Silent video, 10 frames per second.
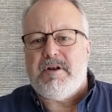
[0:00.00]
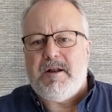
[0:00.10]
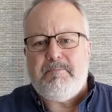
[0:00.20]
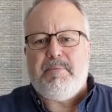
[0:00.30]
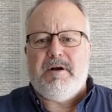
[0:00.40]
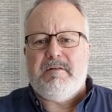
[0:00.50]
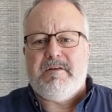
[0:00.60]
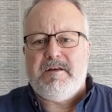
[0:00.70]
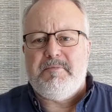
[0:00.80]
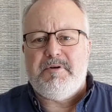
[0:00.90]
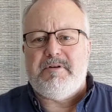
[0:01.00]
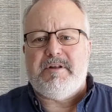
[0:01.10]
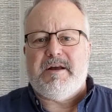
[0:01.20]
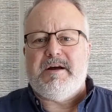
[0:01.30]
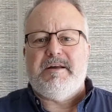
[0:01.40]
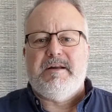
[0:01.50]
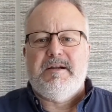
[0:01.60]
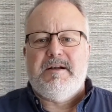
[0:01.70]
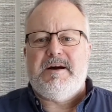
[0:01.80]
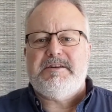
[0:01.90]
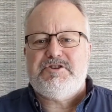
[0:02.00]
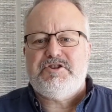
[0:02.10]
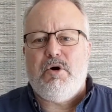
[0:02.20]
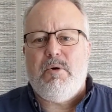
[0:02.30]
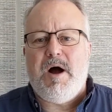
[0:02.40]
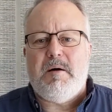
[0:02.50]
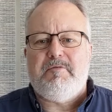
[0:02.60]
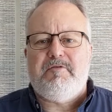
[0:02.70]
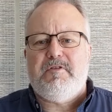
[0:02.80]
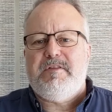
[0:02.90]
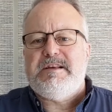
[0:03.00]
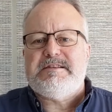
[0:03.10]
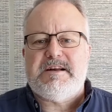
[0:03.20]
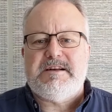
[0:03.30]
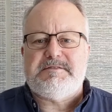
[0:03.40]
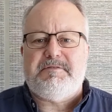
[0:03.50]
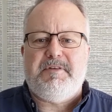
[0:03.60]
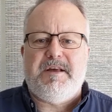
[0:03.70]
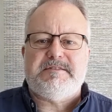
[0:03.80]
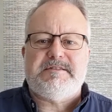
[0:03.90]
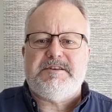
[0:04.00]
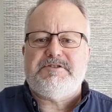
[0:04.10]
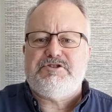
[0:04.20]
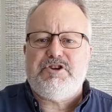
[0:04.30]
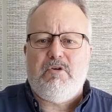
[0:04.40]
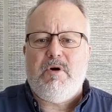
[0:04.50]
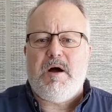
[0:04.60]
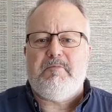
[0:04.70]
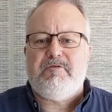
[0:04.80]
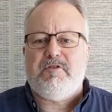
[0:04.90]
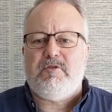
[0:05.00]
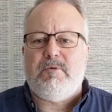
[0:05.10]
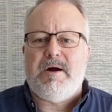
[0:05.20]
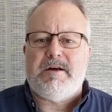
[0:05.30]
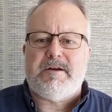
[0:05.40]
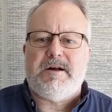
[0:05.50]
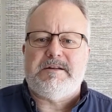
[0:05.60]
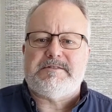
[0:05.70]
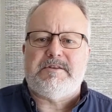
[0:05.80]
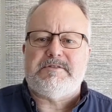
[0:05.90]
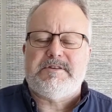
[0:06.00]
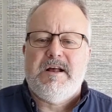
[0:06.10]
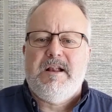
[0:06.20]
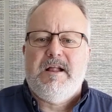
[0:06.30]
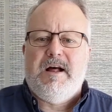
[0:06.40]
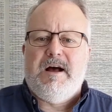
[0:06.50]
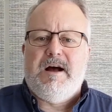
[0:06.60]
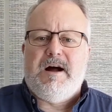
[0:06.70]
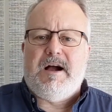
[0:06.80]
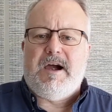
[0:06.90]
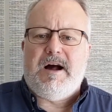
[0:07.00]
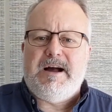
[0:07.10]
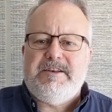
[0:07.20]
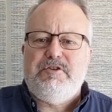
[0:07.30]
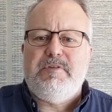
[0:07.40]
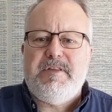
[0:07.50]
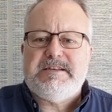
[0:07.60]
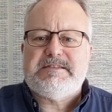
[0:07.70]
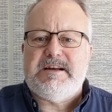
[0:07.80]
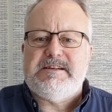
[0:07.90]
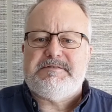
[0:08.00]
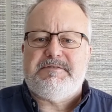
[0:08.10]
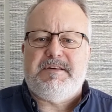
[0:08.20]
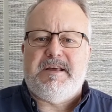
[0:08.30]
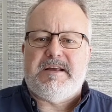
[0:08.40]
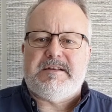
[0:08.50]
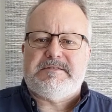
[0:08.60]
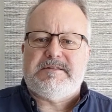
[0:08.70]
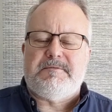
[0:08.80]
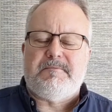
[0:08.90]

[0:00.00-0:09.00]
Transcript: I'm part of the community. I show up for these kinds of things. I show up for the choir concerts. I do these kinds of things.